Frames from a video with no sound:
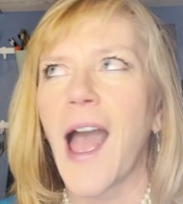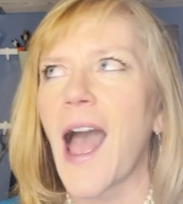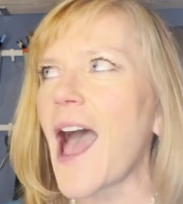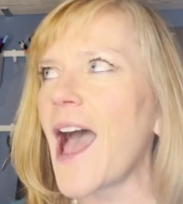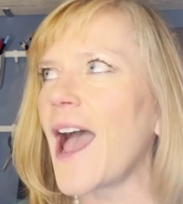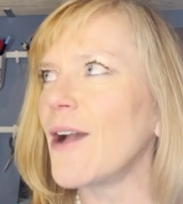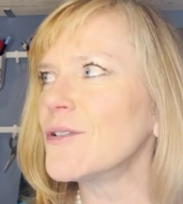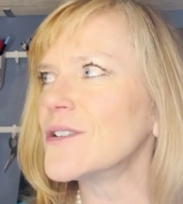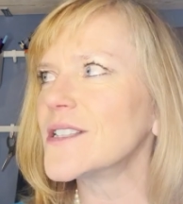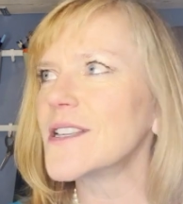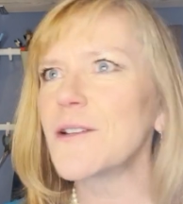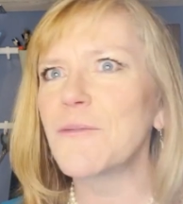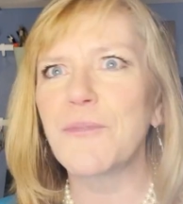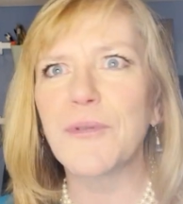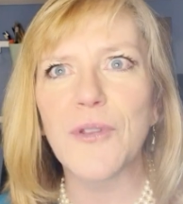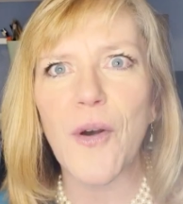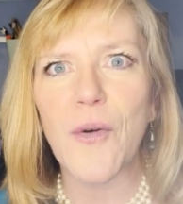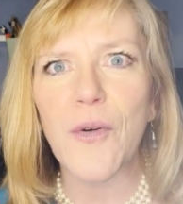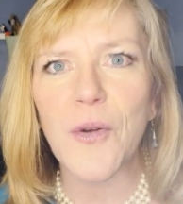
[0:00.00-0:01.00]
I was like
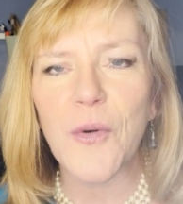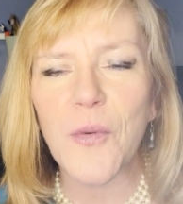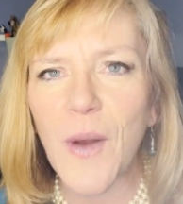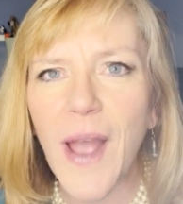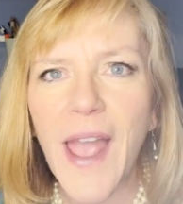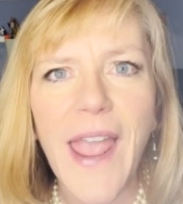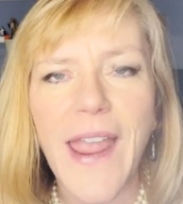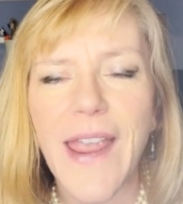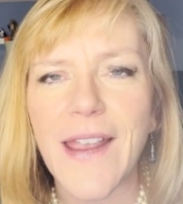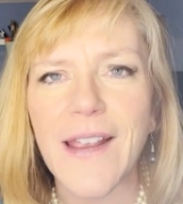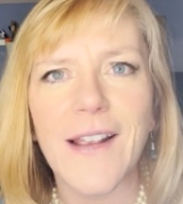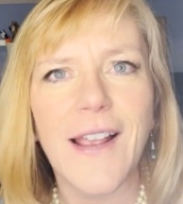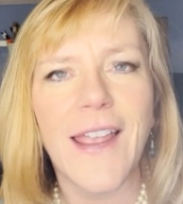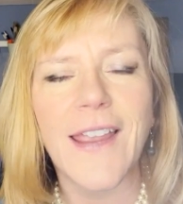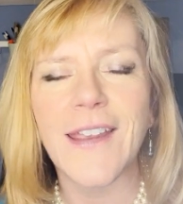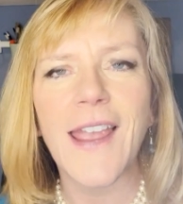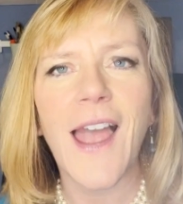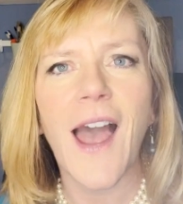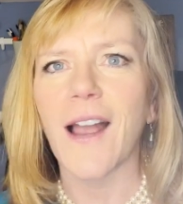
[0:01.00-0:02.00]
blown away.
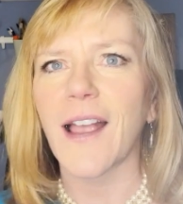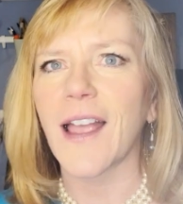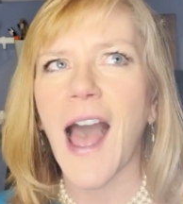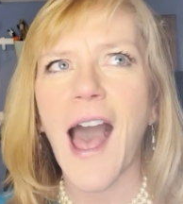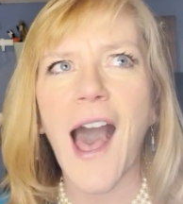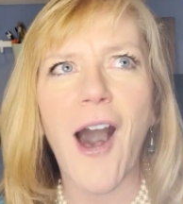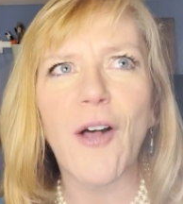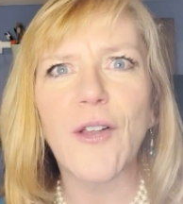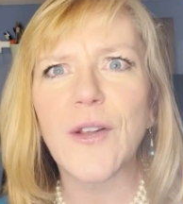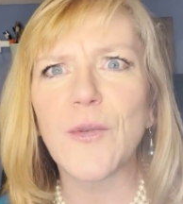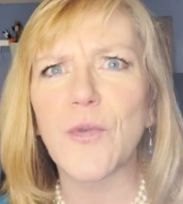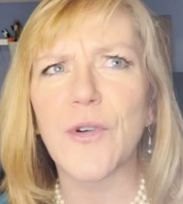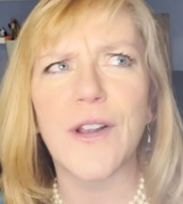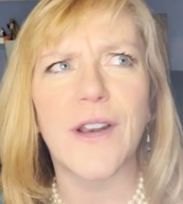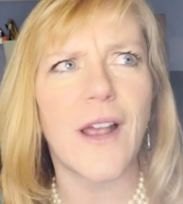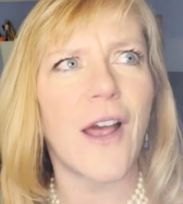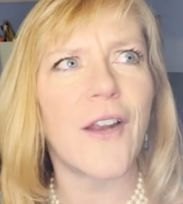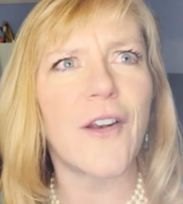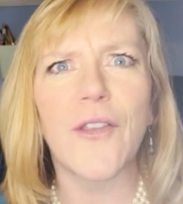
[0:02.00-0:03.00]
Yeah,
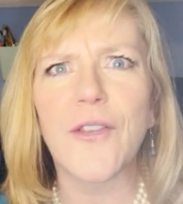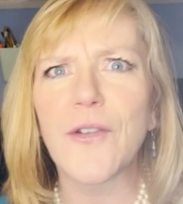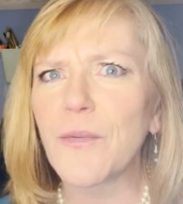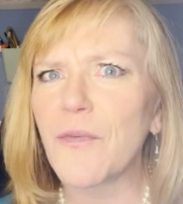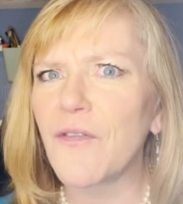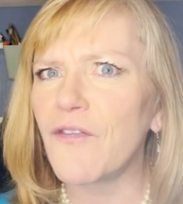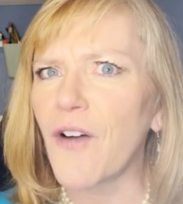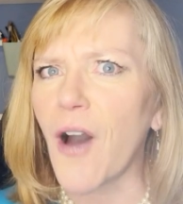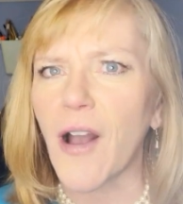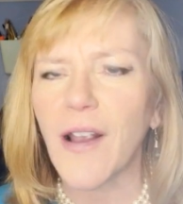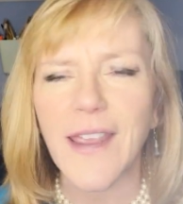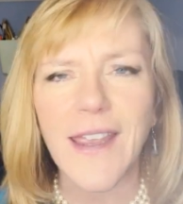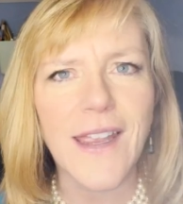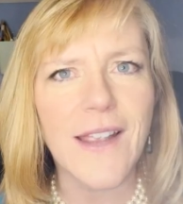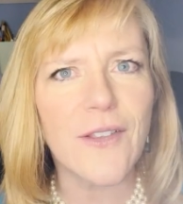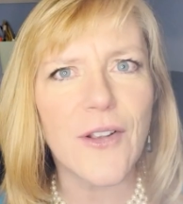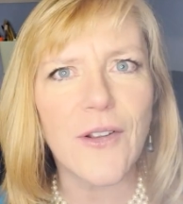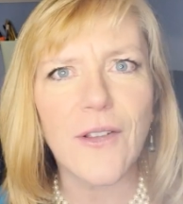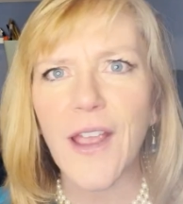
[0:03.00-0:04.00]
Collinwood, another
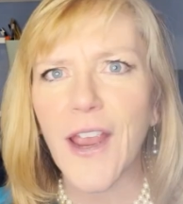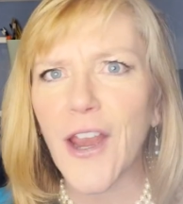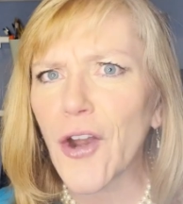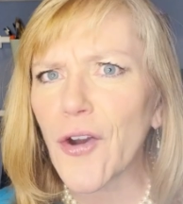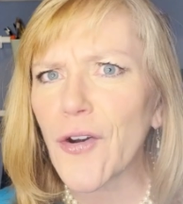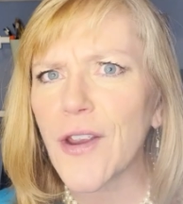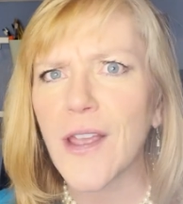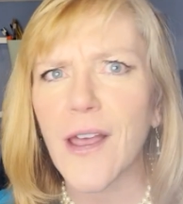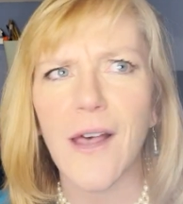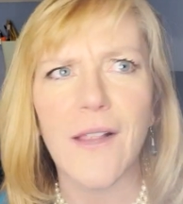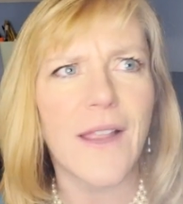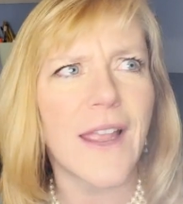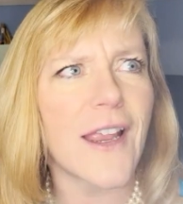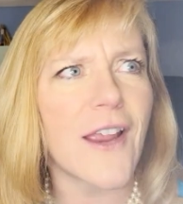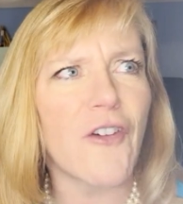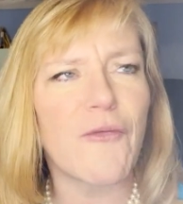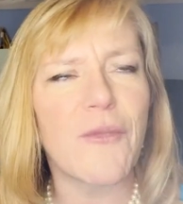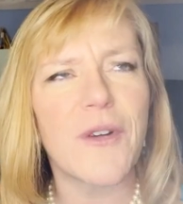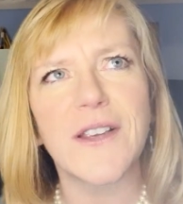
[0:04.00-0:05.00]
funky little area. Like
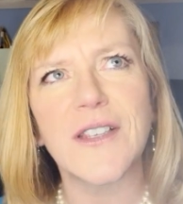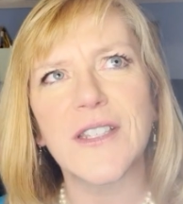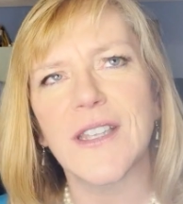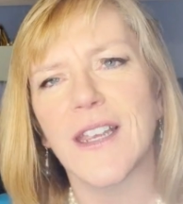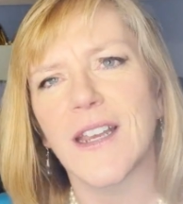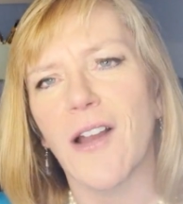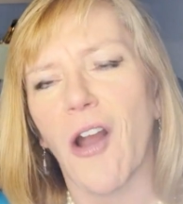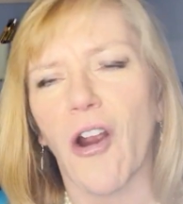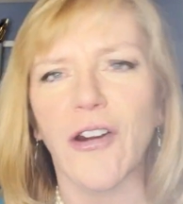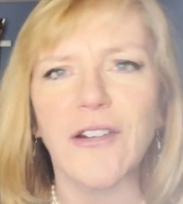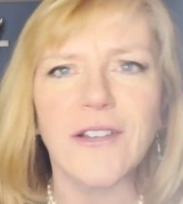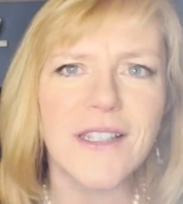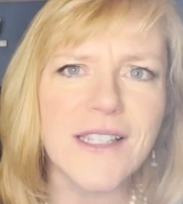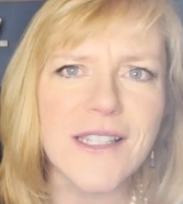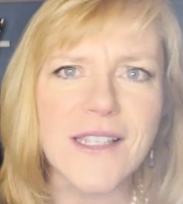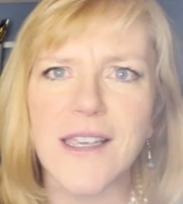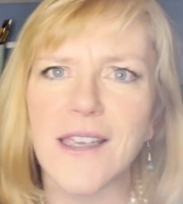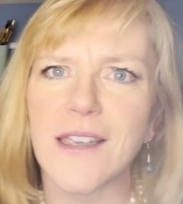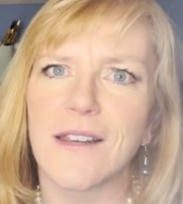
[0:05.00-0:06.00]
everybody's like
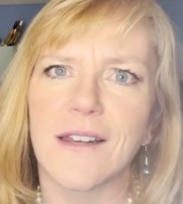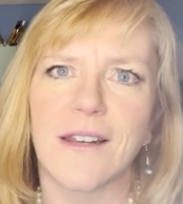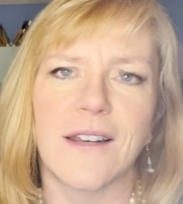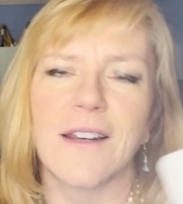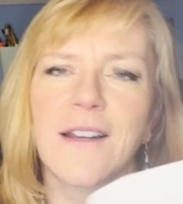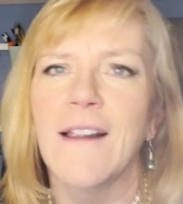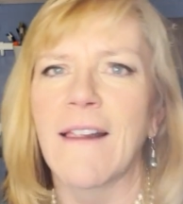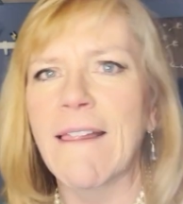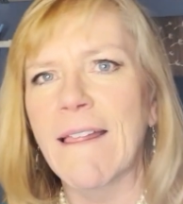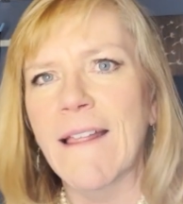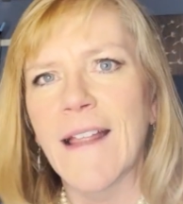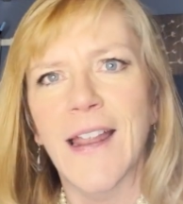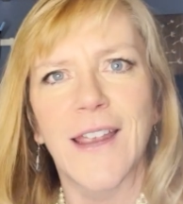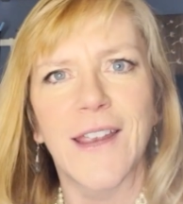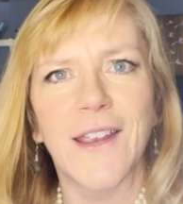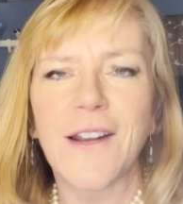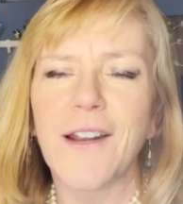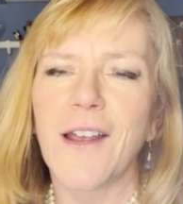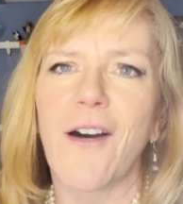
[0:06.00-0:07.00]
artsy and,
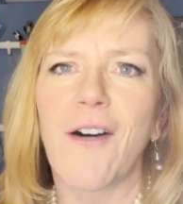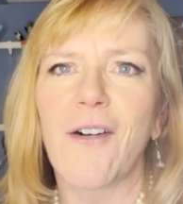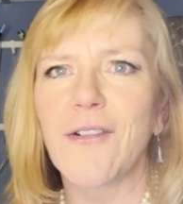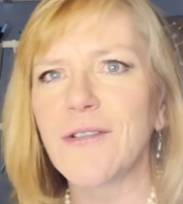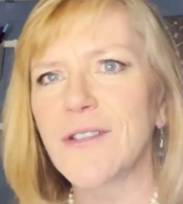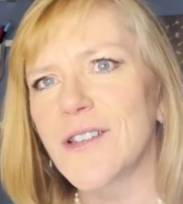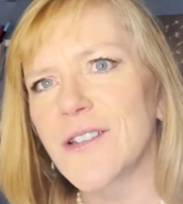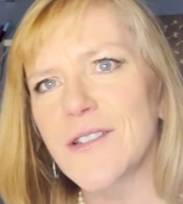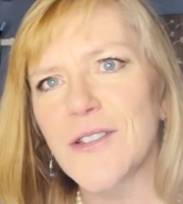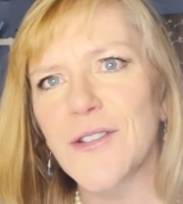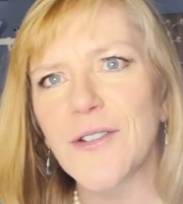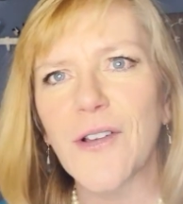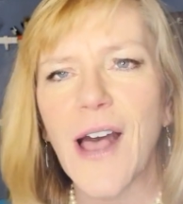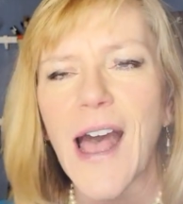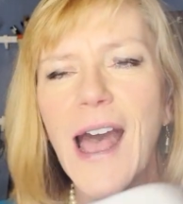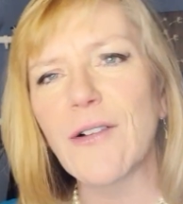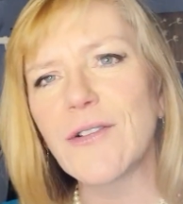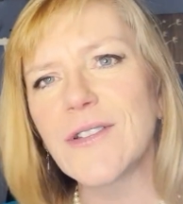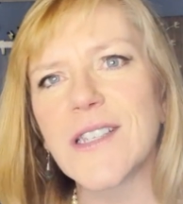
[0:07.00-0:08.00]
you know, there's little
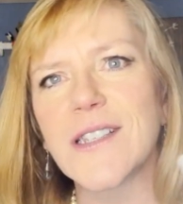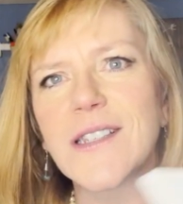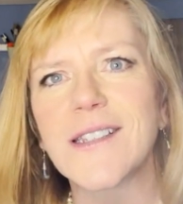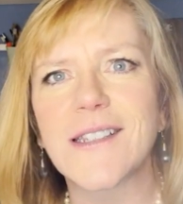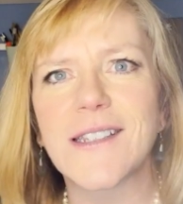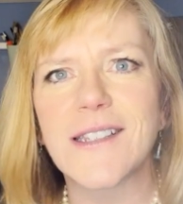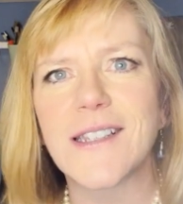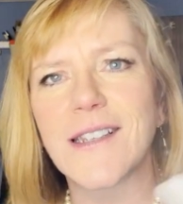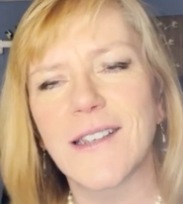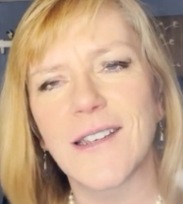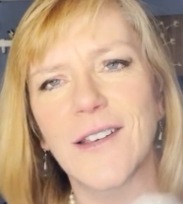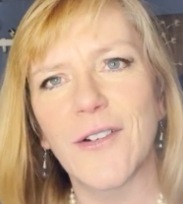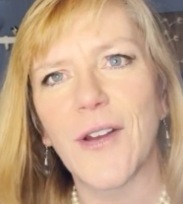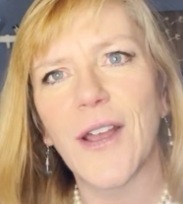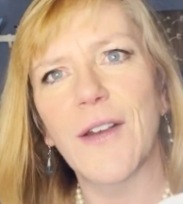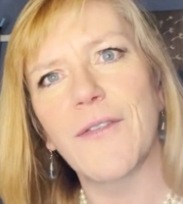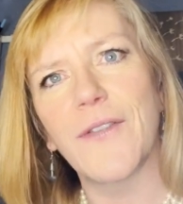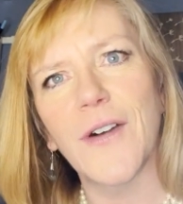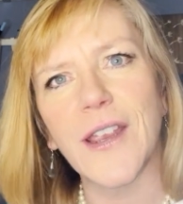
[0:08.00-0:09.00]
houses, you know,
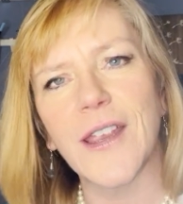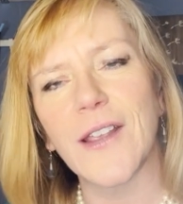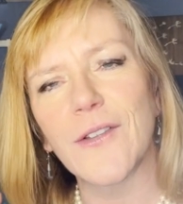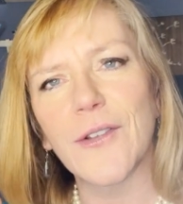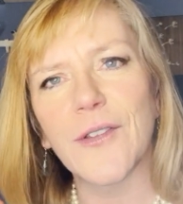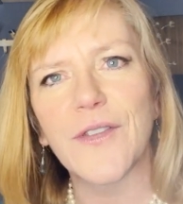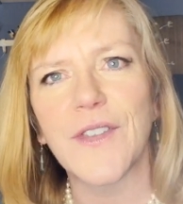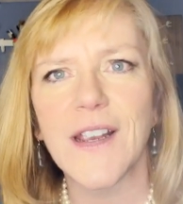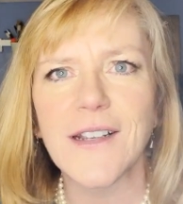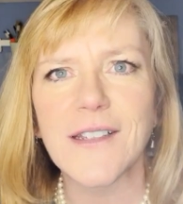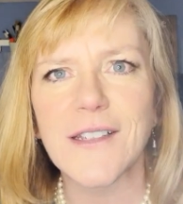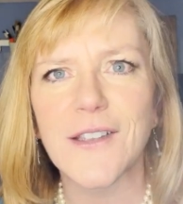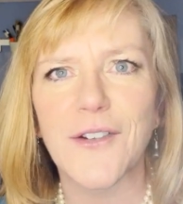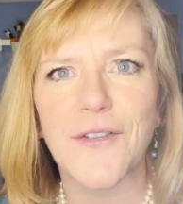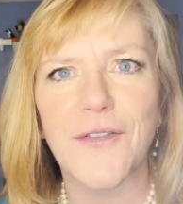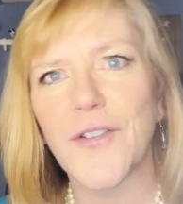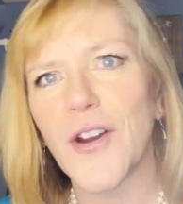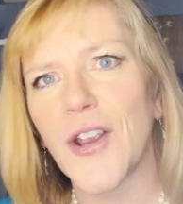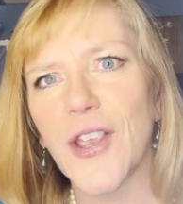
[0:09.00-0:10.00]
have funky little things in
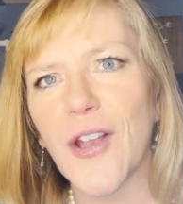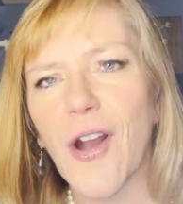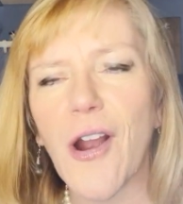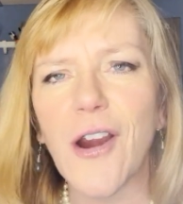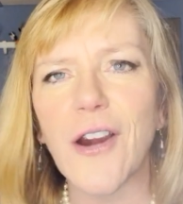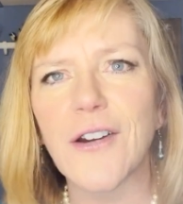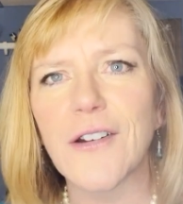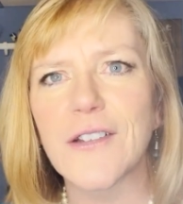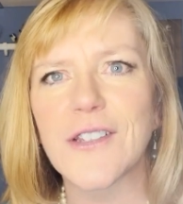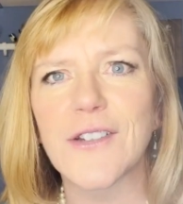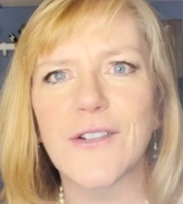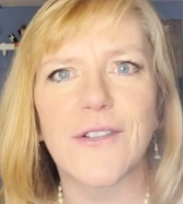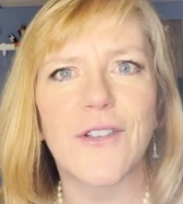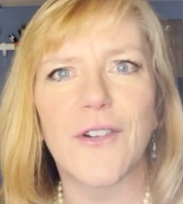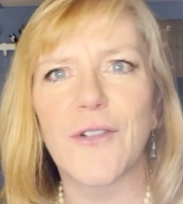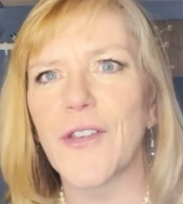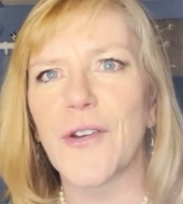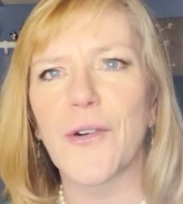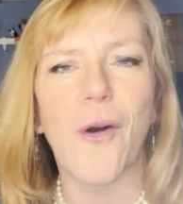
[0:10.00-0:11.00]
their front yards
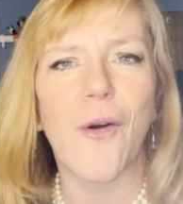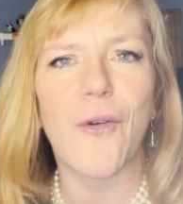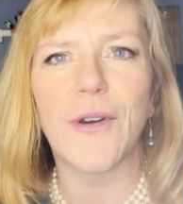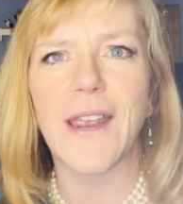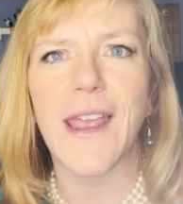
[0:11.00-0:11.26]
or their own